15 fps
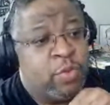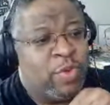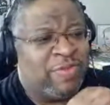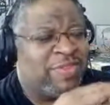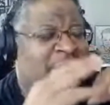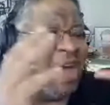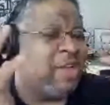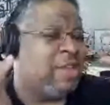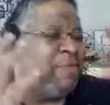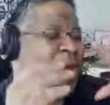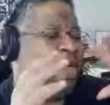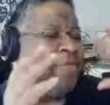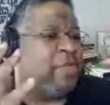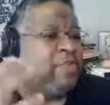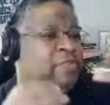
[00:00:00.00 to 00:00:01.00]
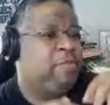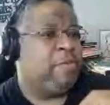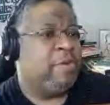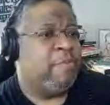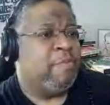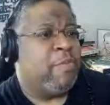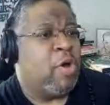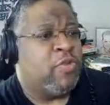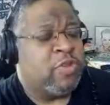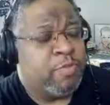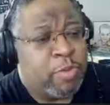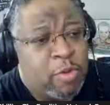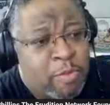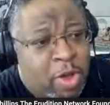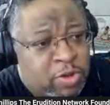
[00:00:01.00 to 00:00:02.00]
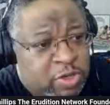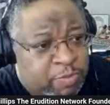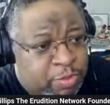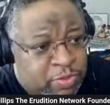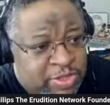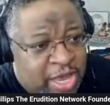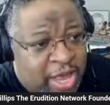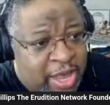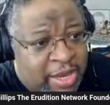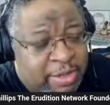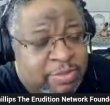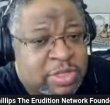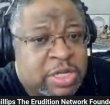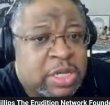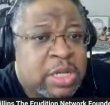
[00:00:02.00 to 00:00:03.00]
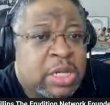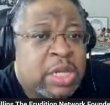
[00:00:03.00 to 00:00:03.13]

We've talked about this multiple, multiple times.